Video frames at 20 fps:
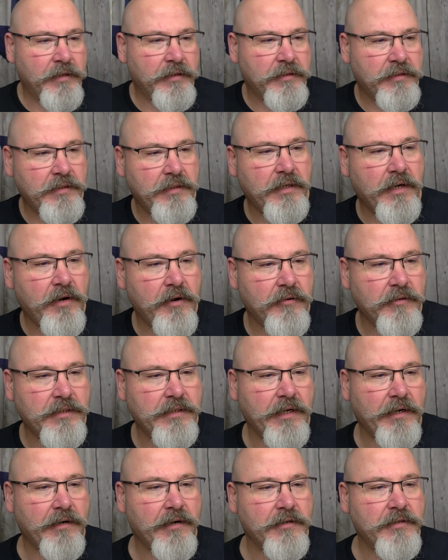So
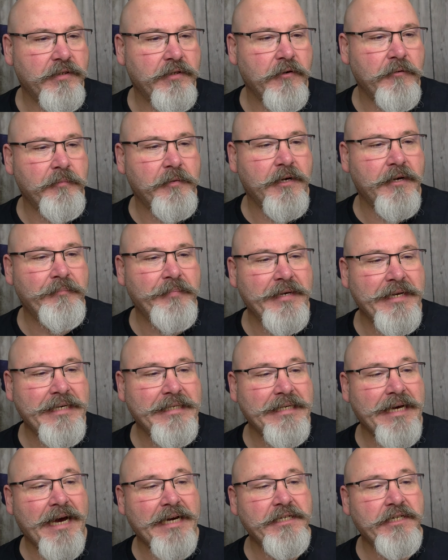Subtle Art Soap
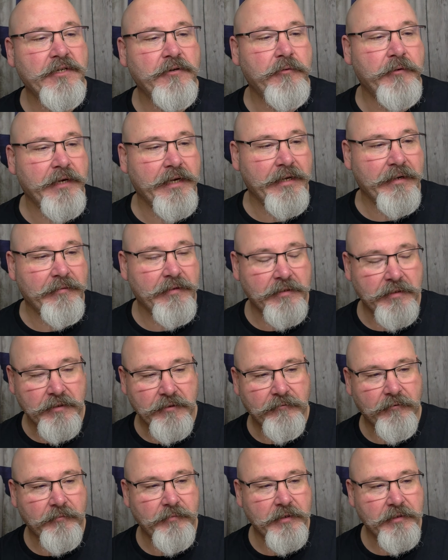Company's Ice Queen. This
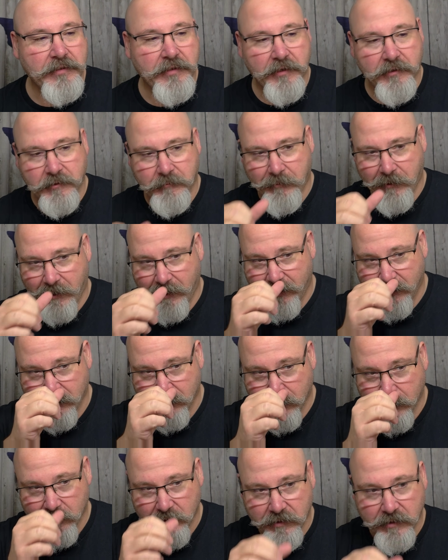is from their sales page.
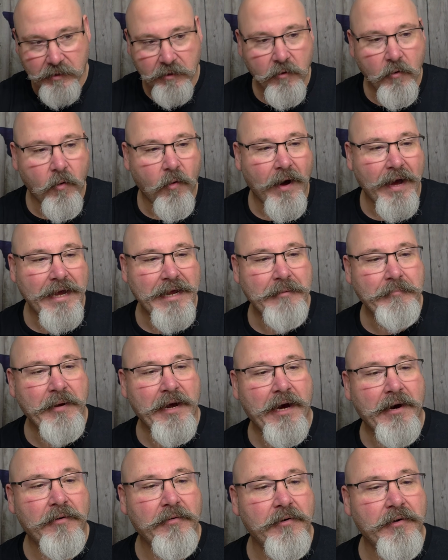There is a quiet
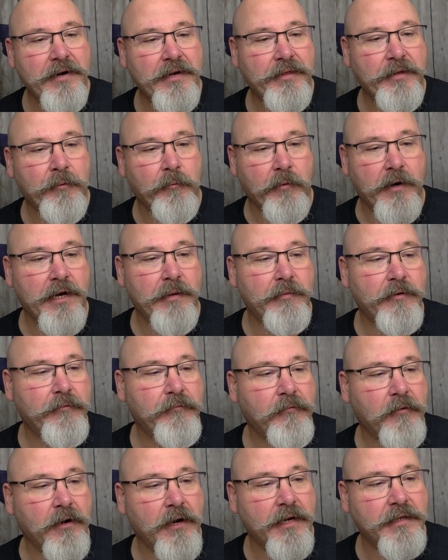power in the realm of
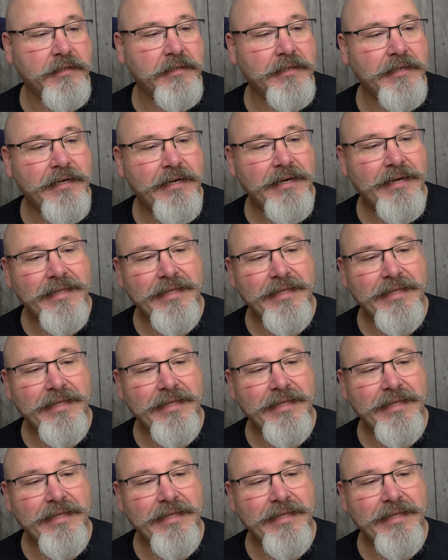frost.